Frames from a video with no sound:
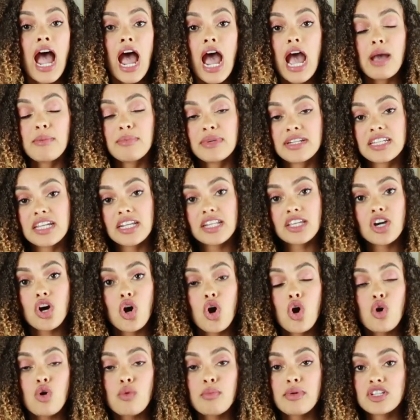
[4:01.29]
I've been getting a
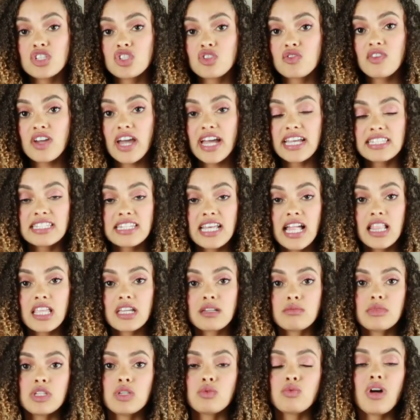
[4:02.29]
whole bunch of you guys
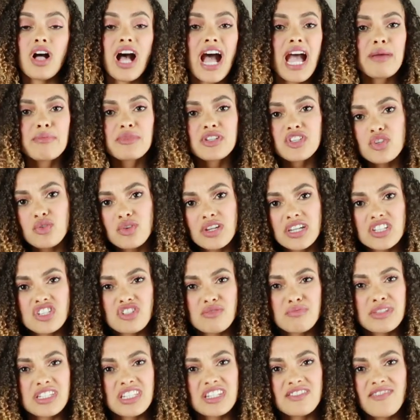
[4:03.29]
telling me, well, I've been doing
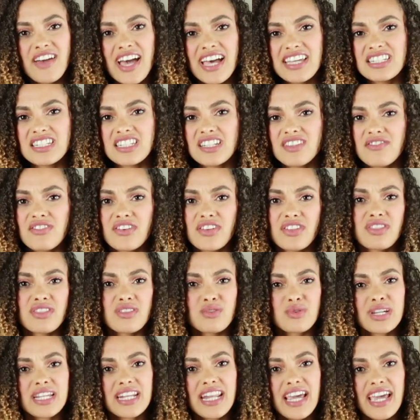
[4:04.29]
intermittent fasting for
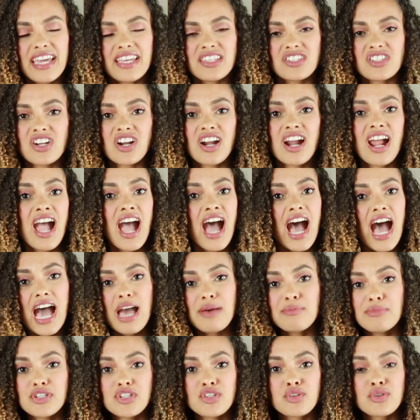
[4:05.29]
3 days, or
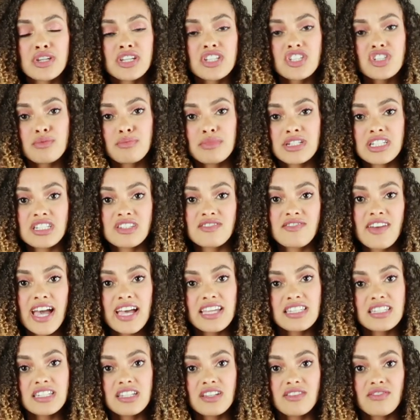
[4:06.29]
I've been doing intermittent
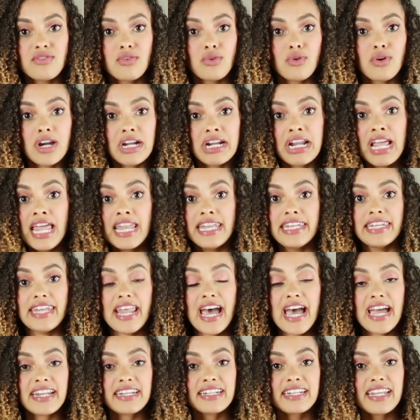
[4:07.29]
fasting for
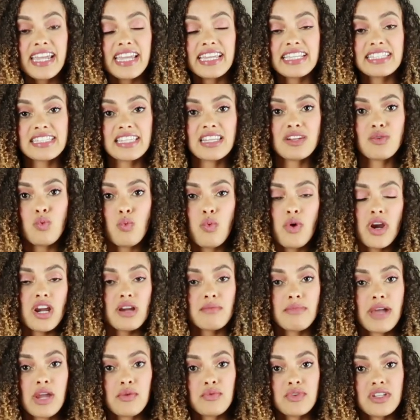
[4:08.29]
9 days, and where
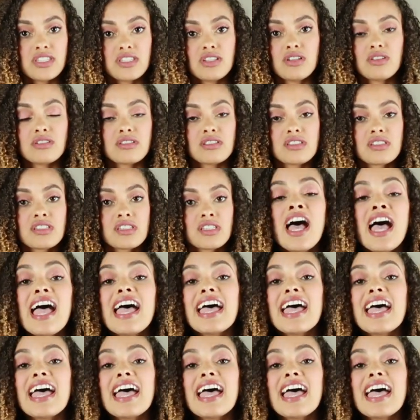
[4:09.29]
are my results?